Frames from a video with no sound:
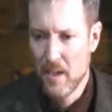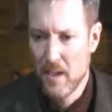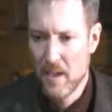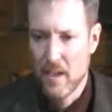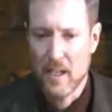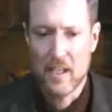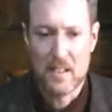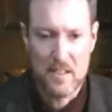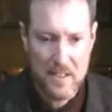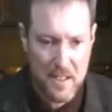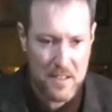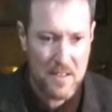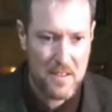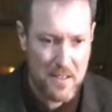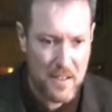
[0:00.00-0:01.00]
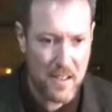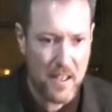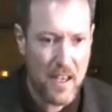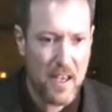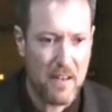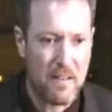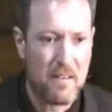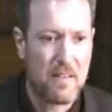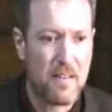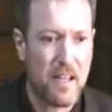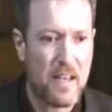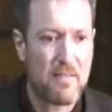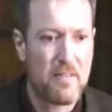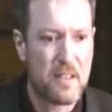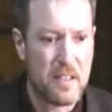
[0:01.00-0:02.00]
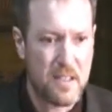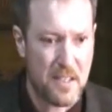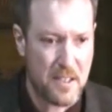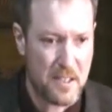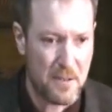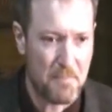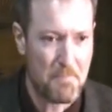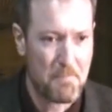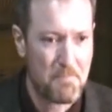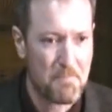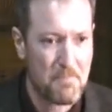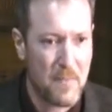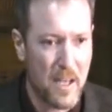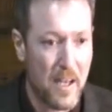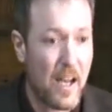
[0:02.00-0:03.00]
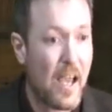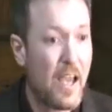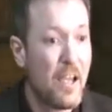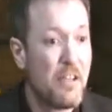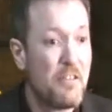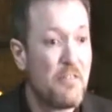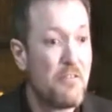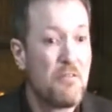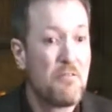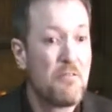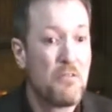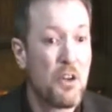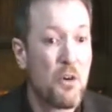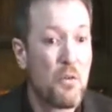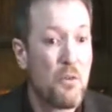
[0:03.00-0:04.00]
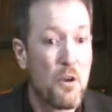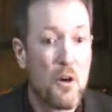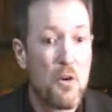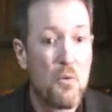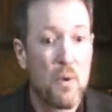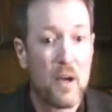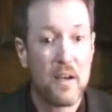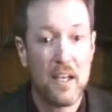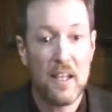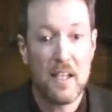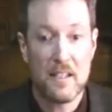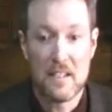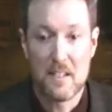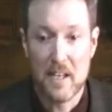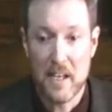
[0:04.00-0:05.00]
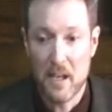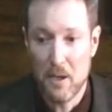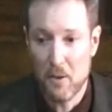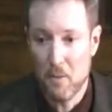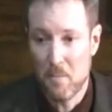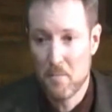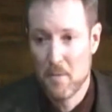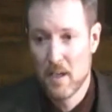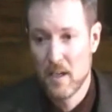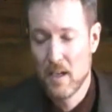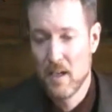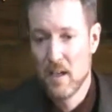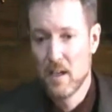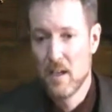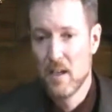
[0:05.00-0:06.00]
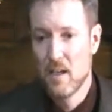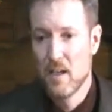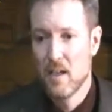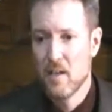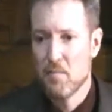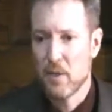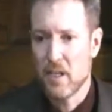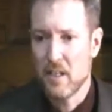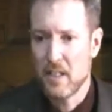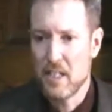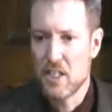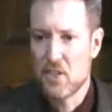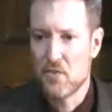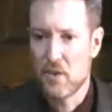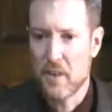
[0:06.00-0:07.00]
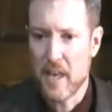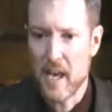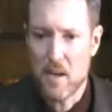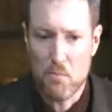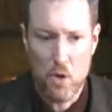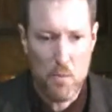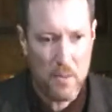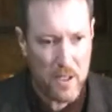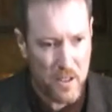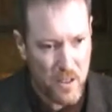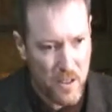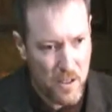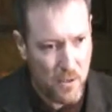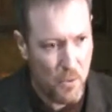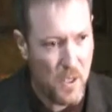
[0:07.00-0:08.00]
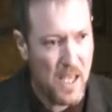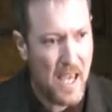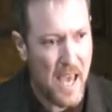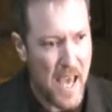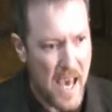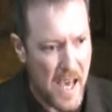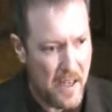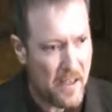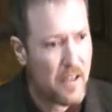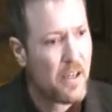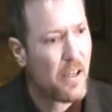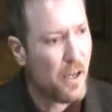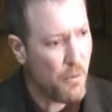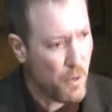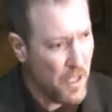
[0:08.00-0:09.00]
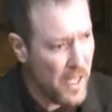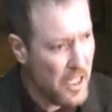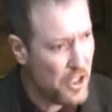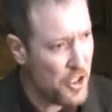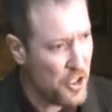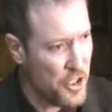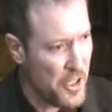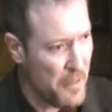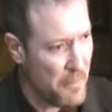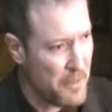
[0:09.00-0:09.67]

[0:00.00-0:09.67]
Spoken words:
He has since, again, left the system, and I don't know where he is now. But at least for that moment, we had a relationship,